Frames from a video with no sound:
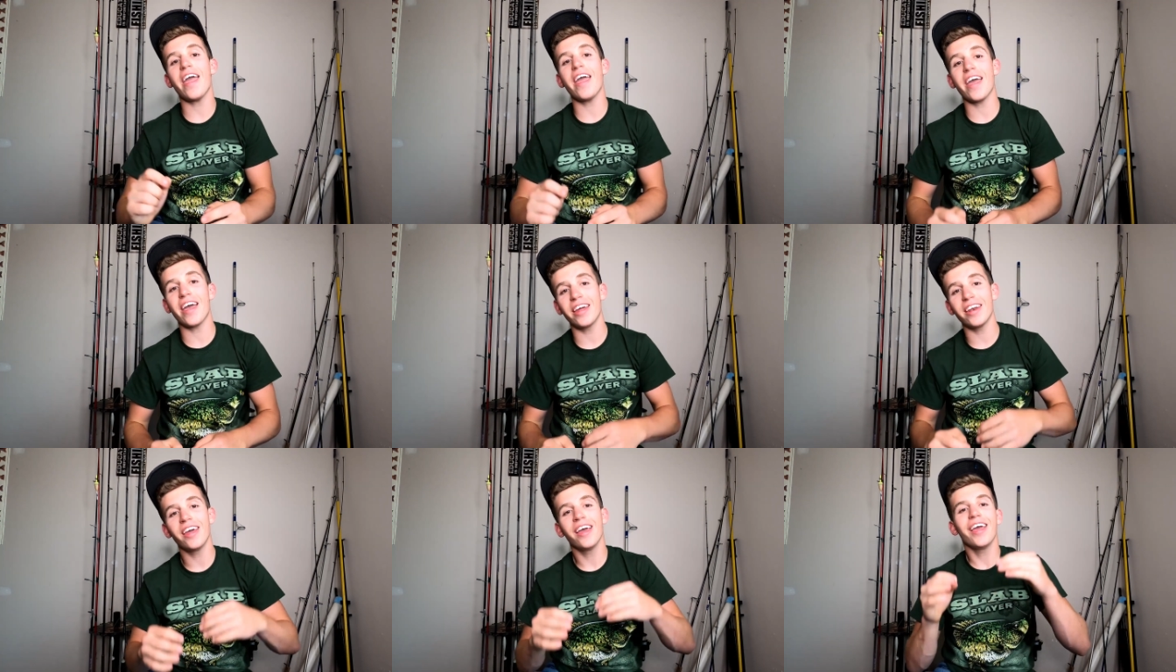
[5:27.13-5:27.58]

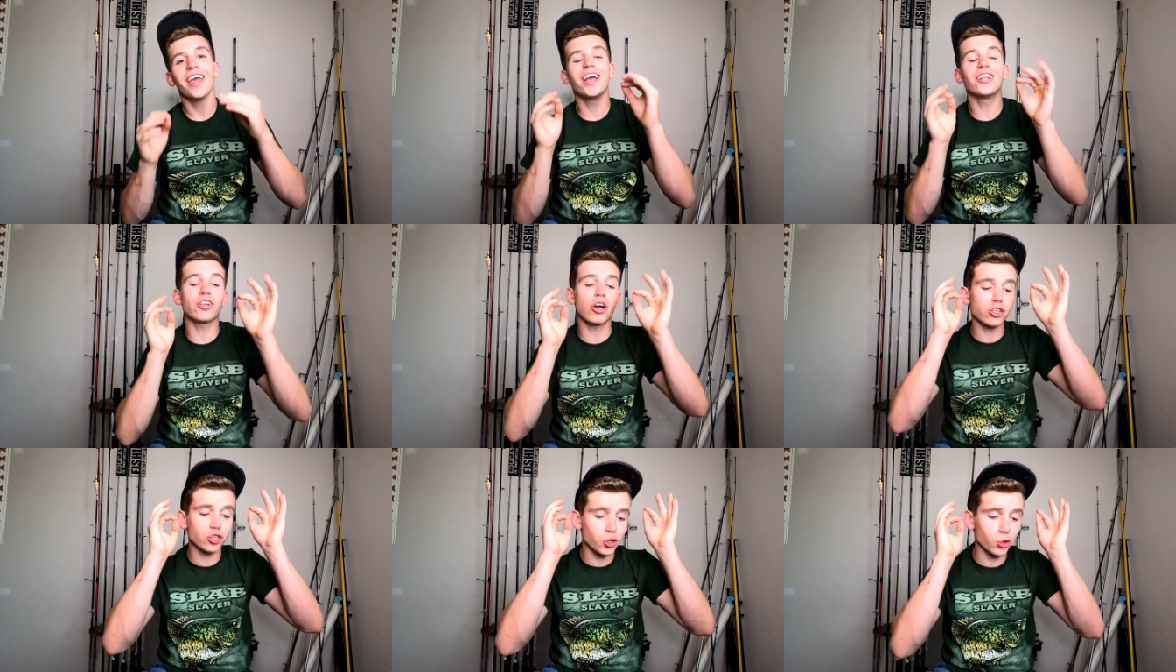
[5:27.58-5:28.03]
And
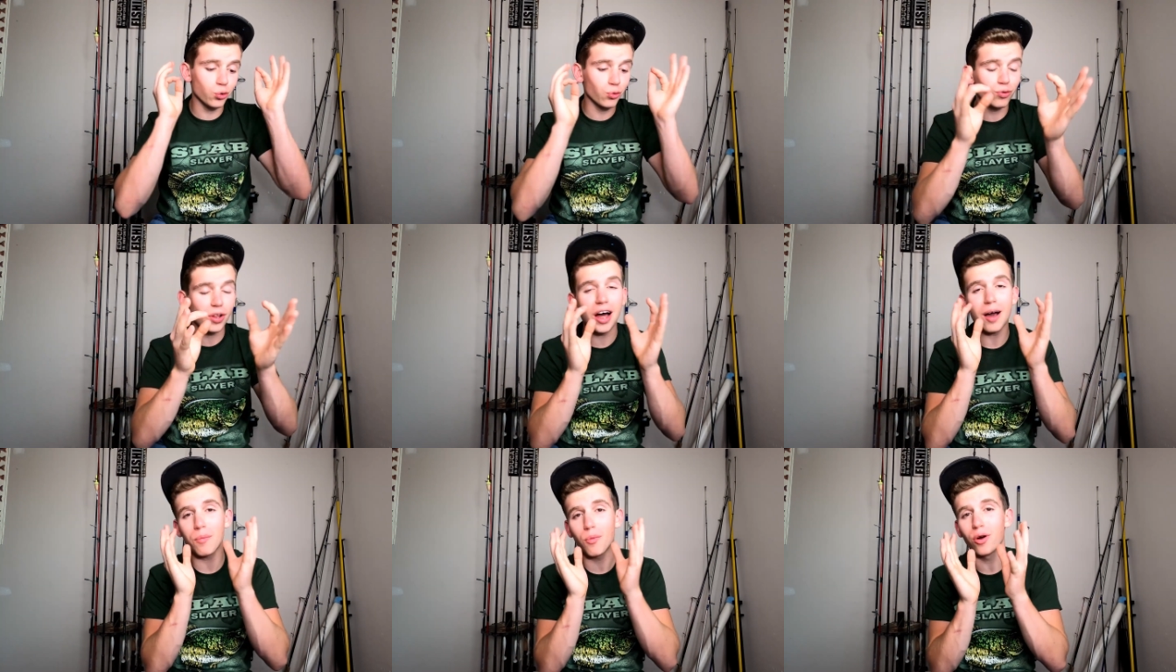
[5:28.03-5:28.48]
it's also
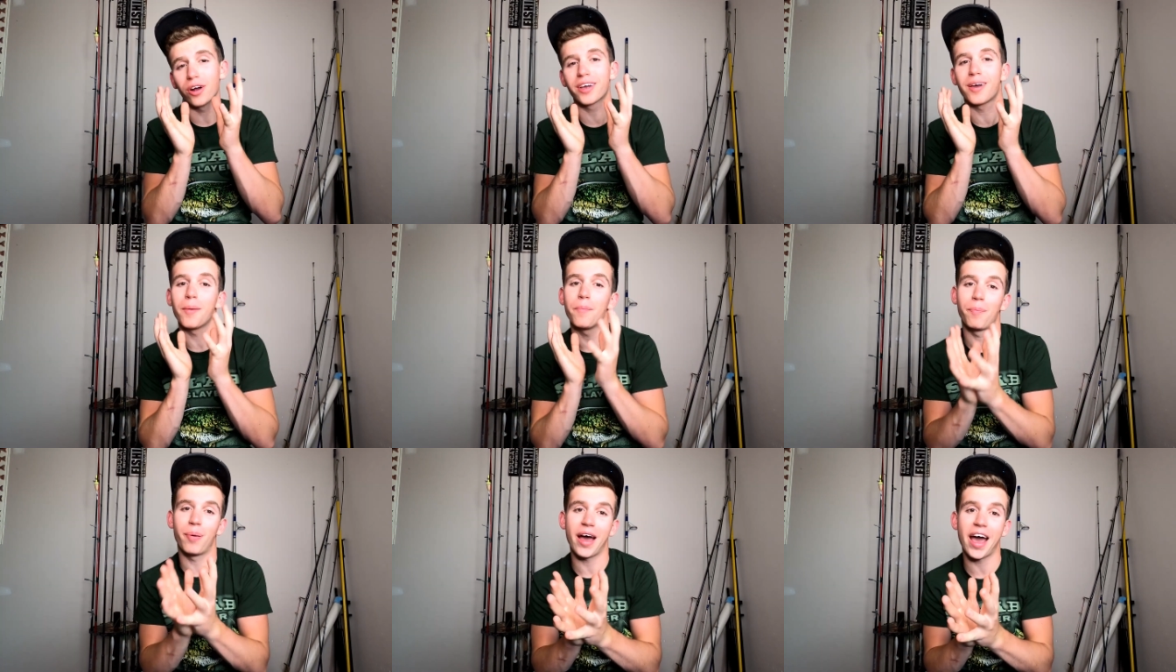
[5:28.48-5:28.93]
a lot
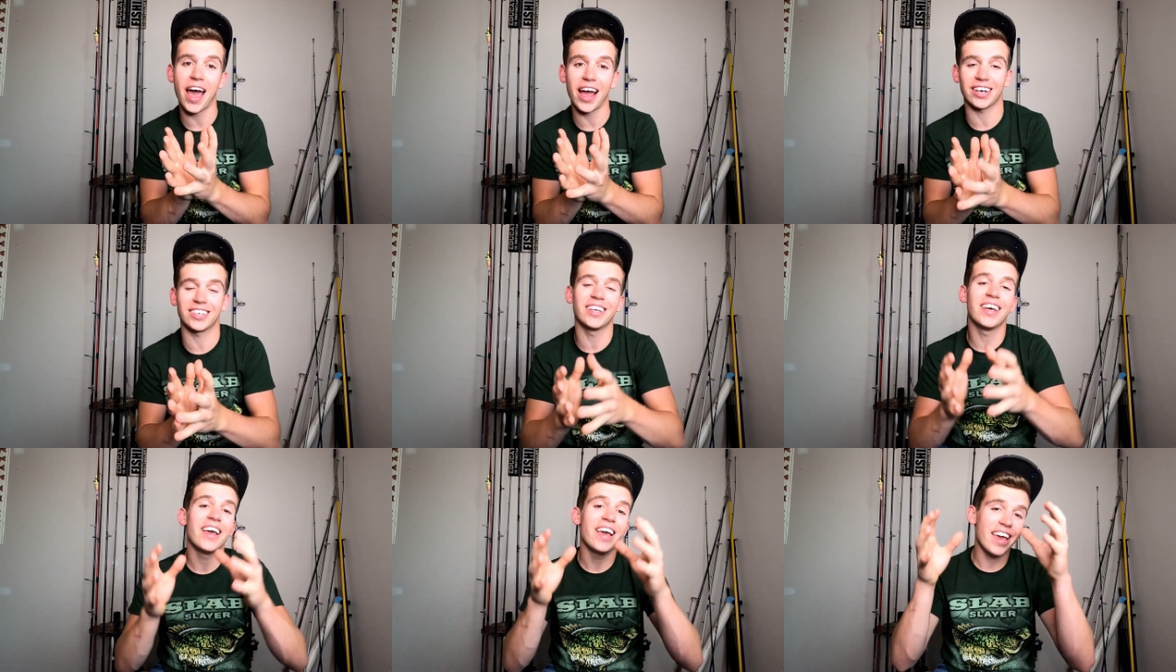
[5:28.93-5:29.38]
more
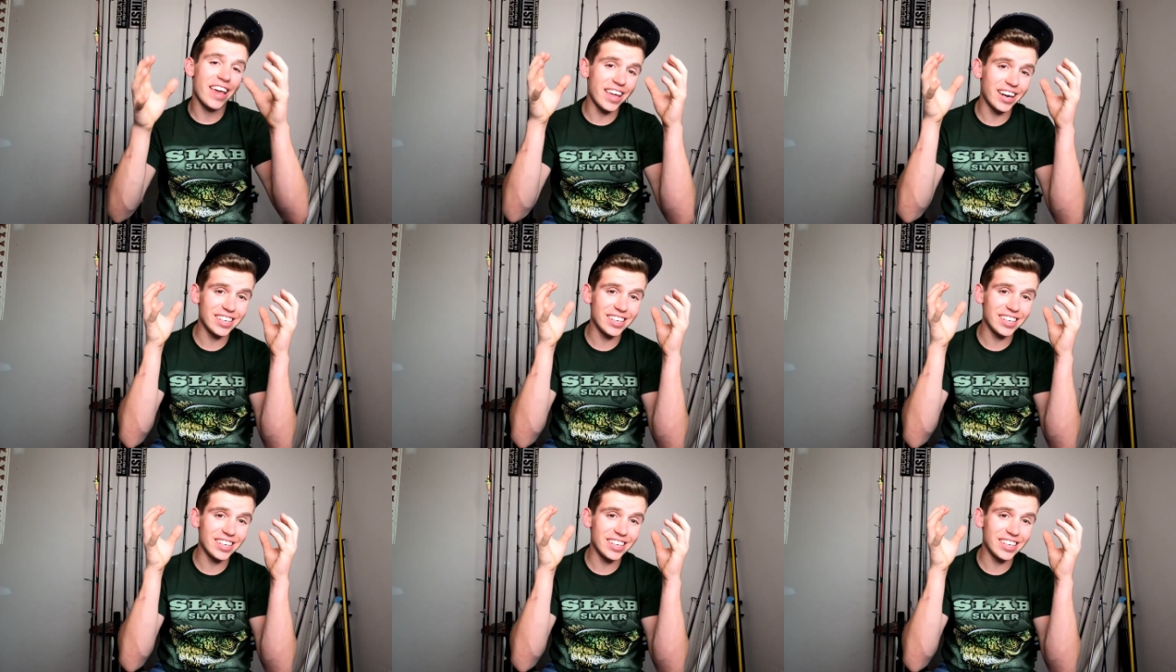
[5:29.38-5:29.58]
compact.